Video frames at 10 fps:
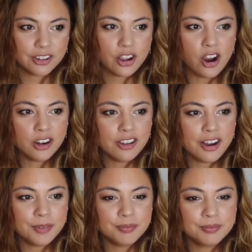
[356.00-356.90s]
Car
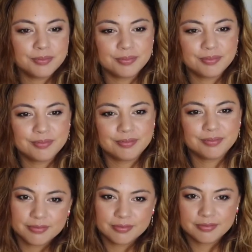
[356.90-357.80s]
alarm.
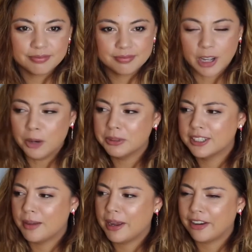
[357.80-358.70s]
I hope it's
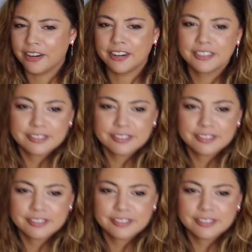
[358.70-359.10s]
not my car.